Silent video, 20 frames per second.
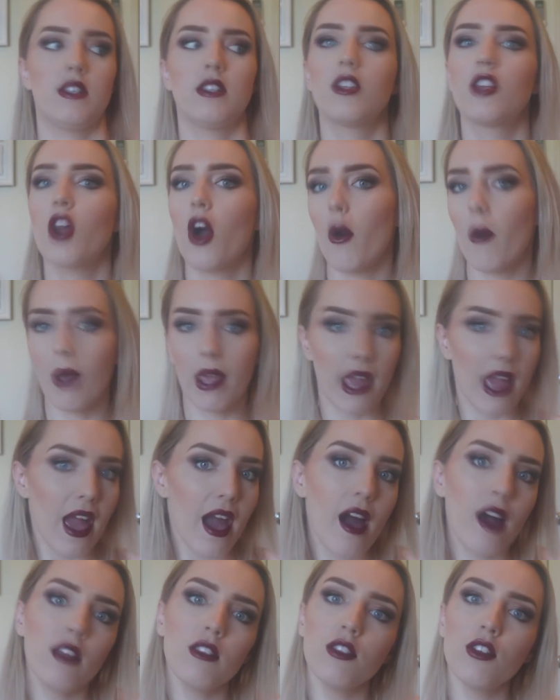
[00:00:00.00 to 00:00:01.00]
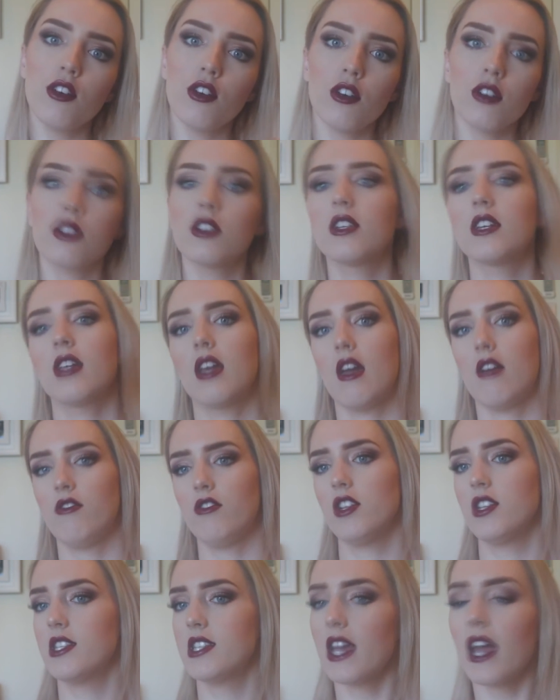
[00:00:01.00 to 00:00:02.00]
going out look,
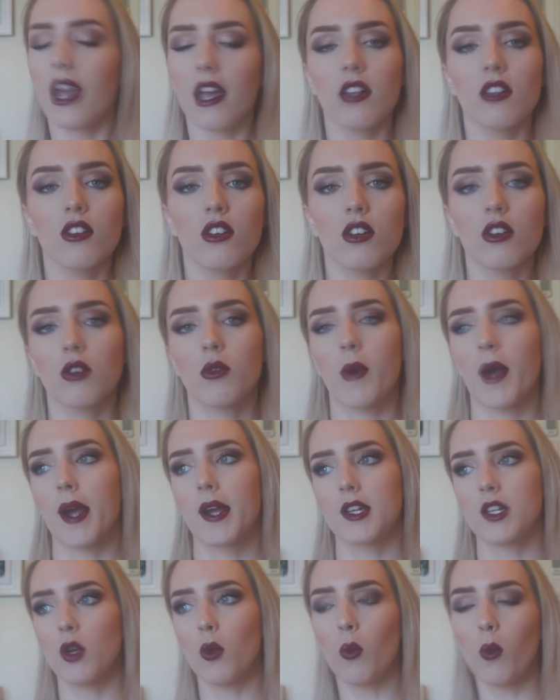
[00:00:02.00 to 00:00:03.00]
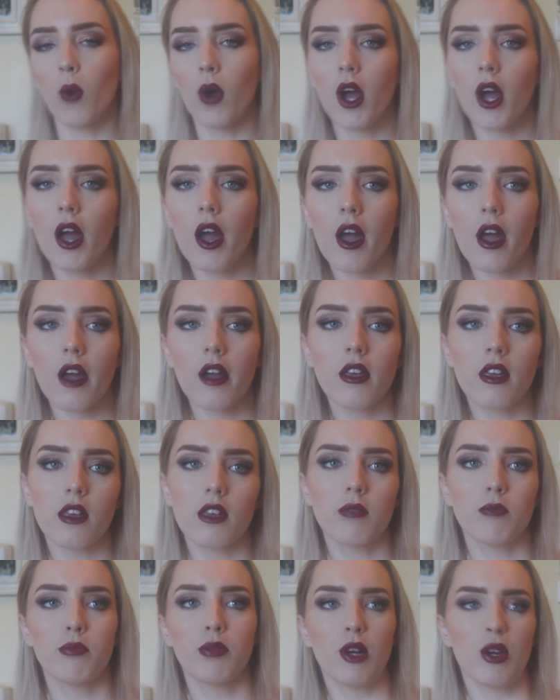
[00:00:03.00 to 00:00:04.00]
everyday look, wear it to work.
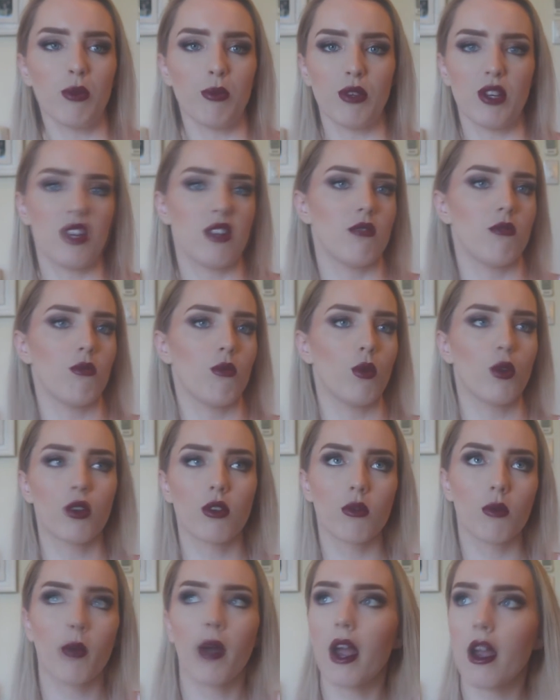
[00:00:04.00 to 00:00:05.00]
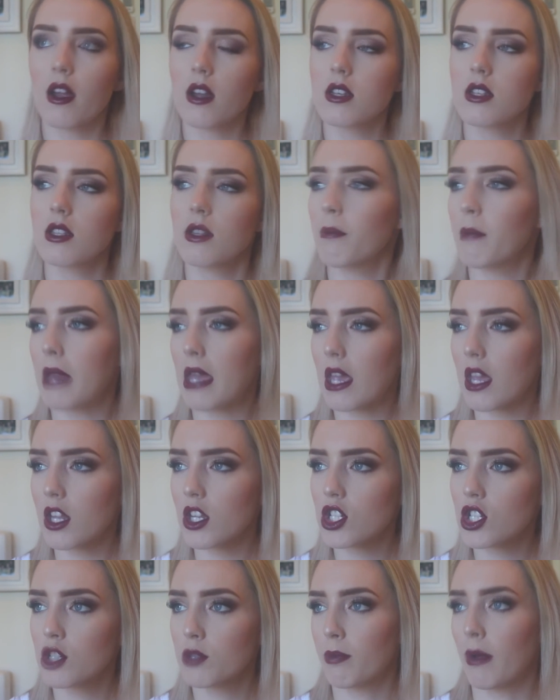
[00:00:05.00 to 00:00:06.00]
Probably wouldn't wear it to the
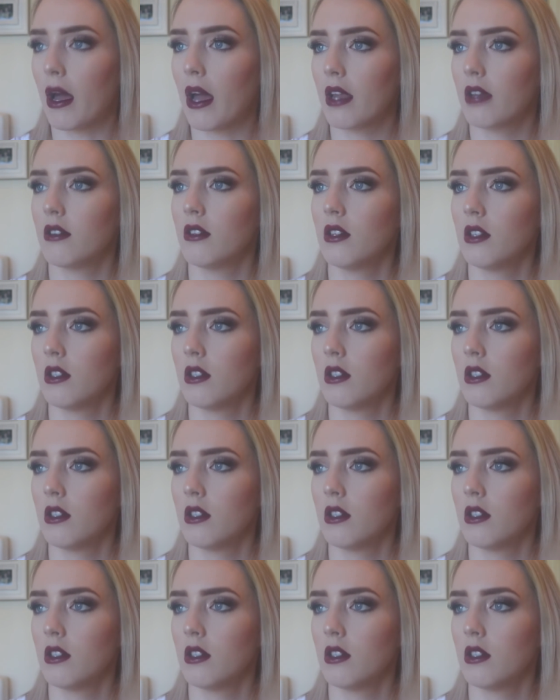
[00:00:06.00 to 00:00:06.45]
beach, but